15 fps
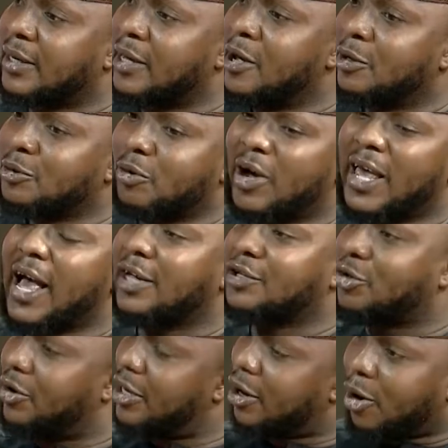So he has
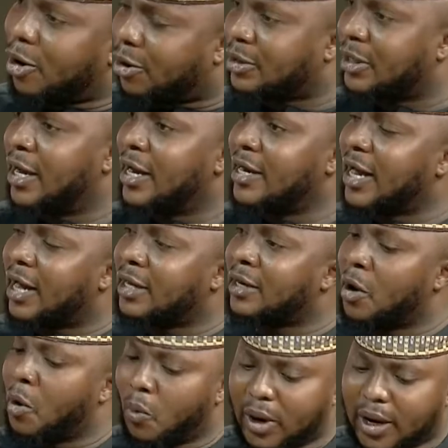done a lot that
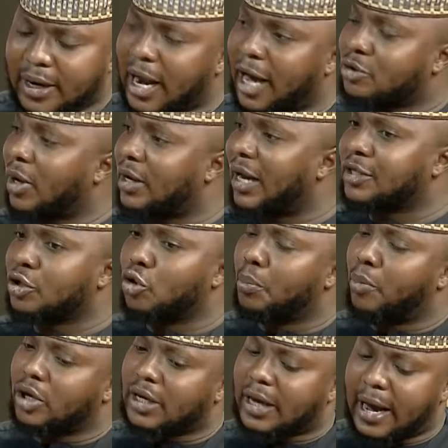we can actually, as
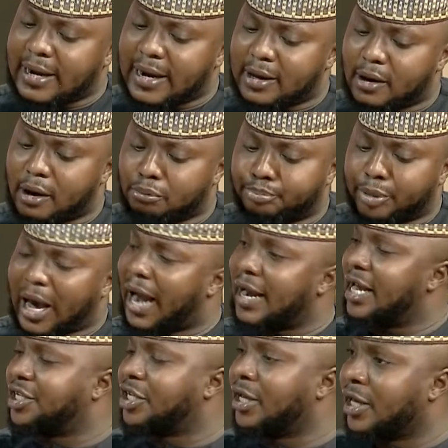nobody can be
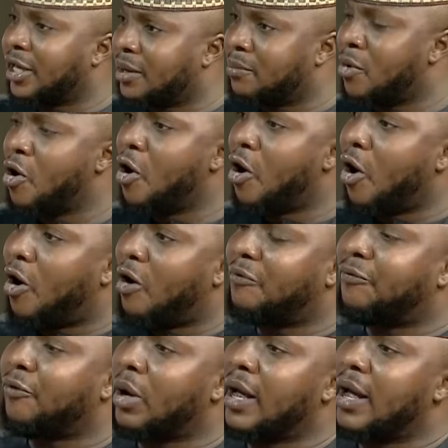alleging him
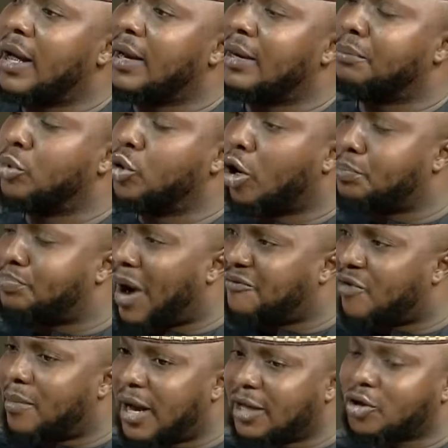of
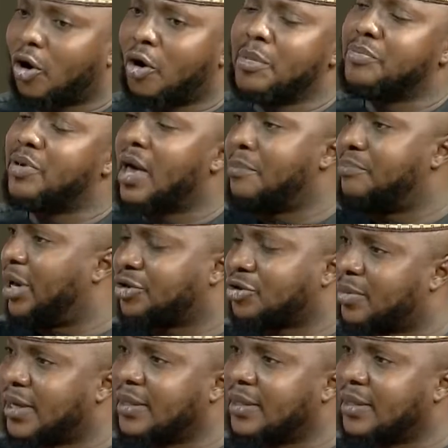non-performance or maybe embezzlement.